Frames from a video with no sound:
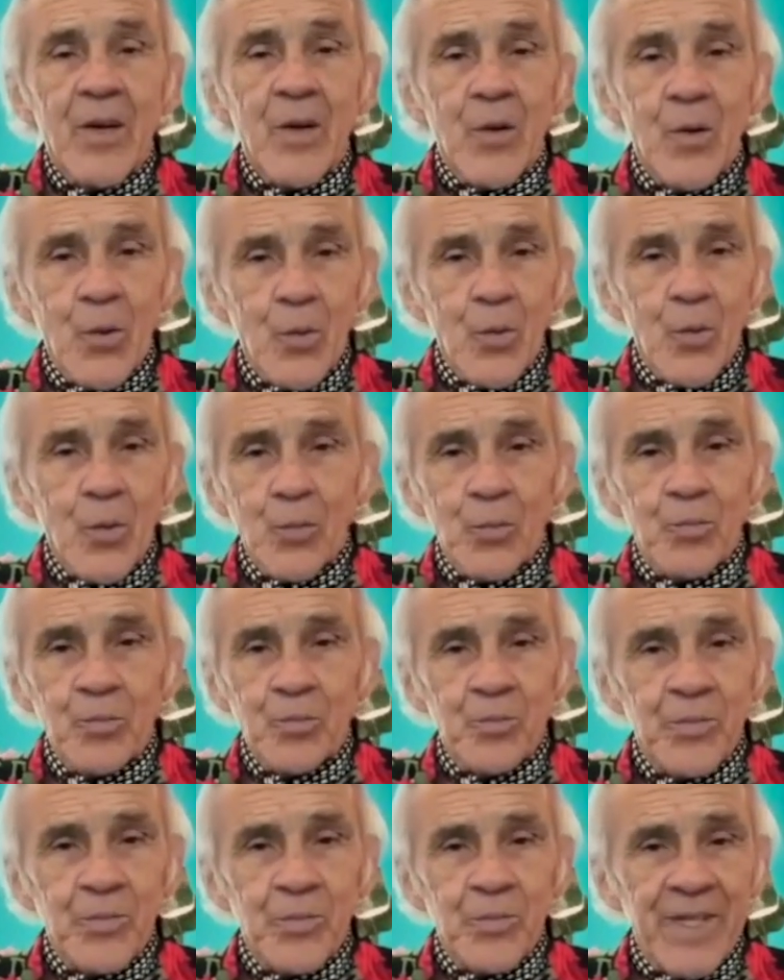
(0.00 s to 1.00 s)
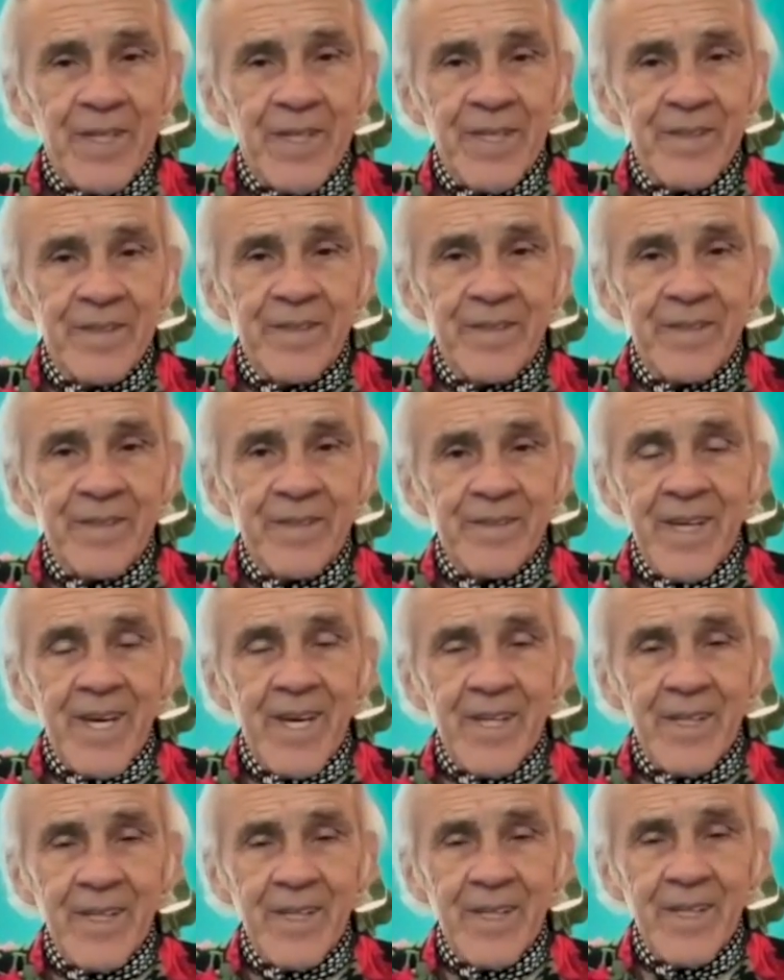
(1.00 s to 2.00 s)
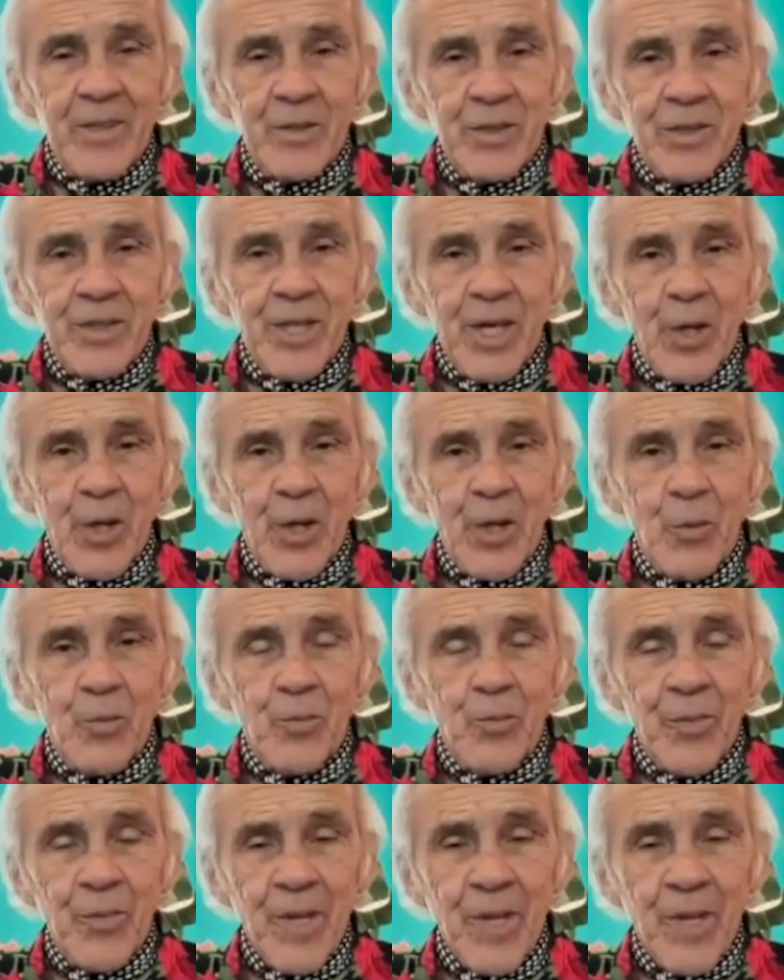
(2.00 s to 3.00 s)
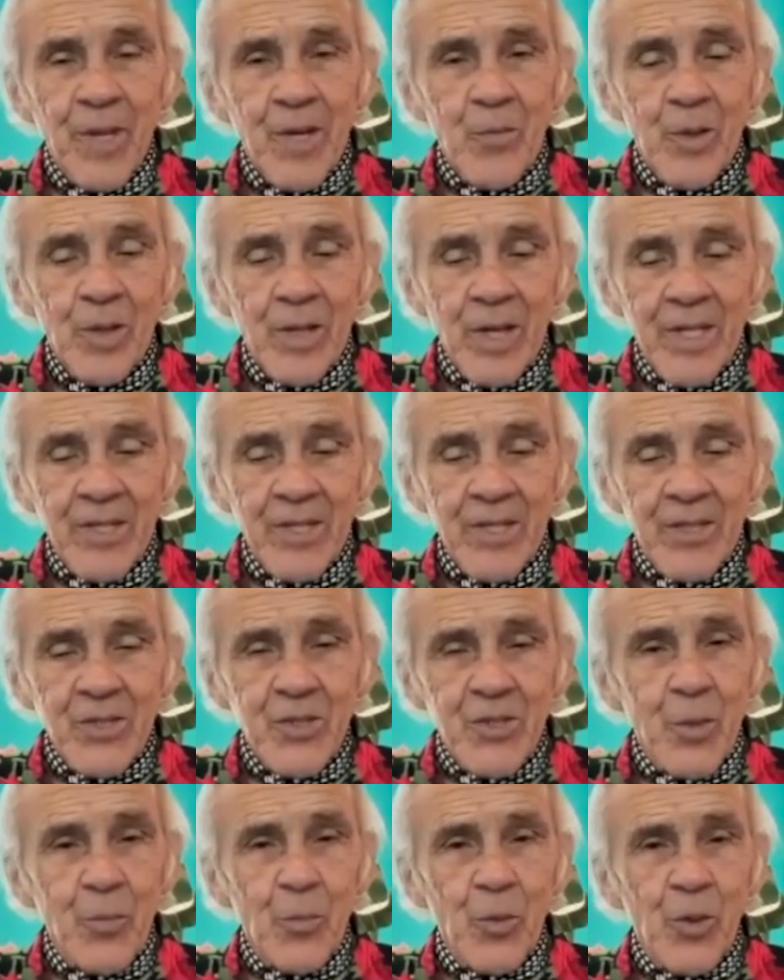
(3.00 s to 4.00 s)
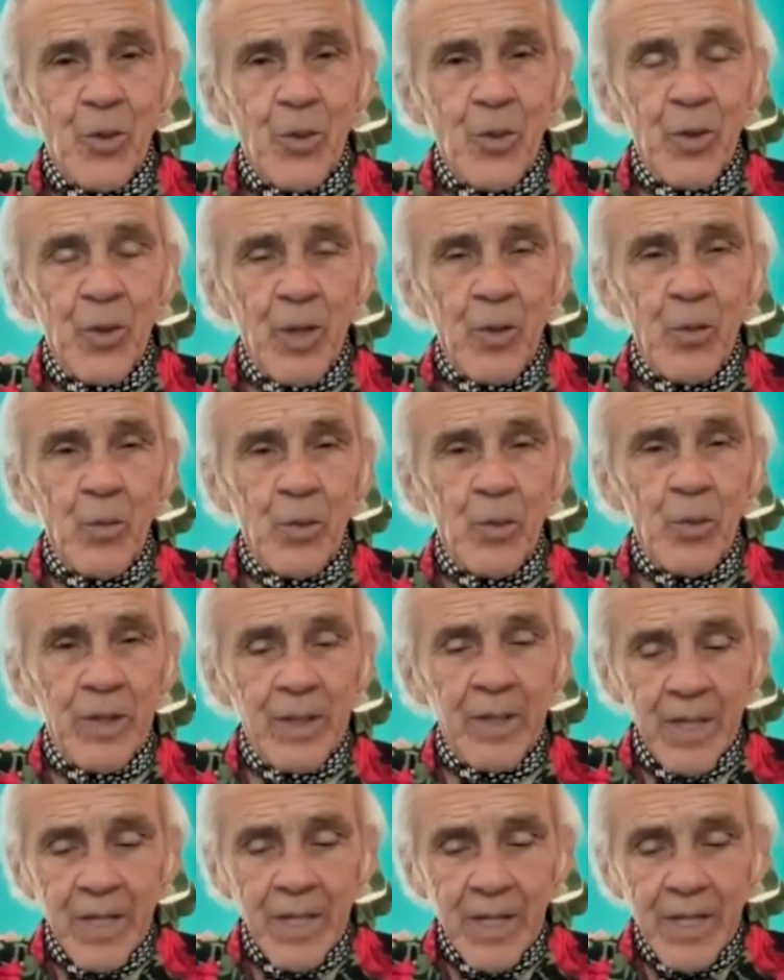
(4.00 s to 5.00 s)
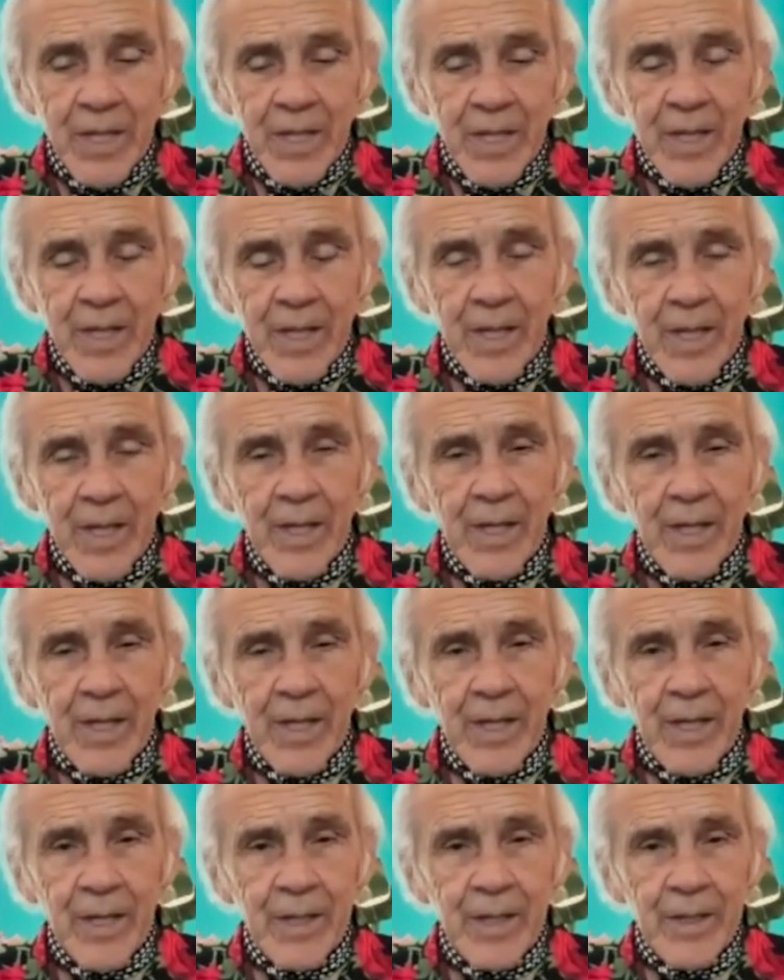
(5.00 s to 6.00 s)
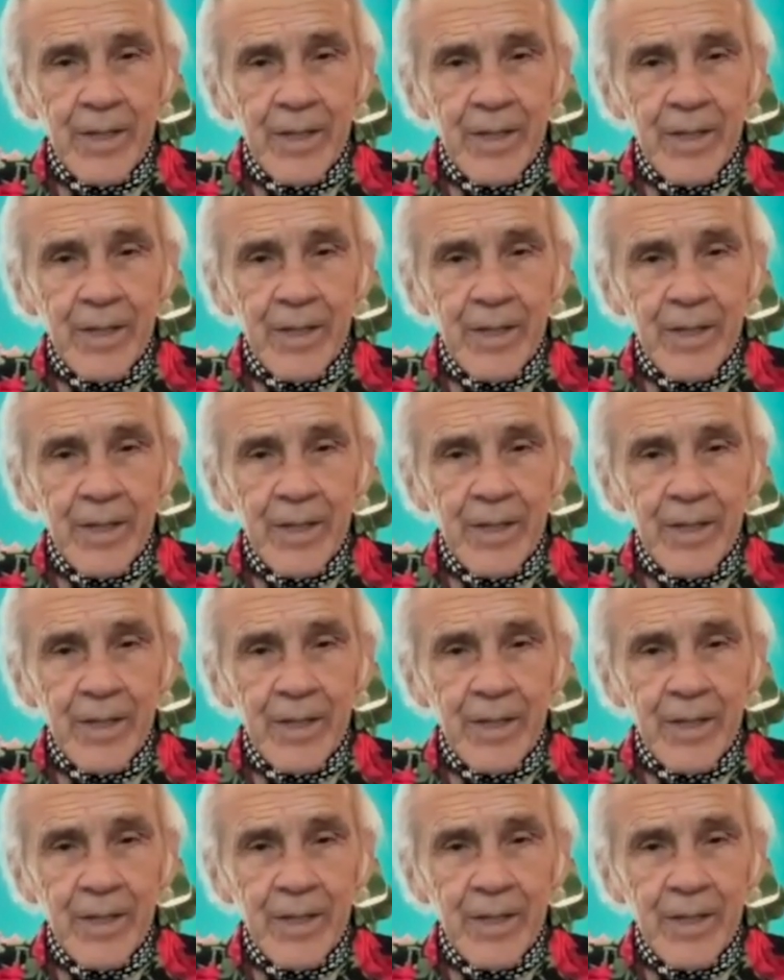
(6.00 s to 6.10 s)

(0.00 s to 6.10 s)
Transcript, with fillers: who they didn't they had a terrible relationship with. So I don't want to uh, uh,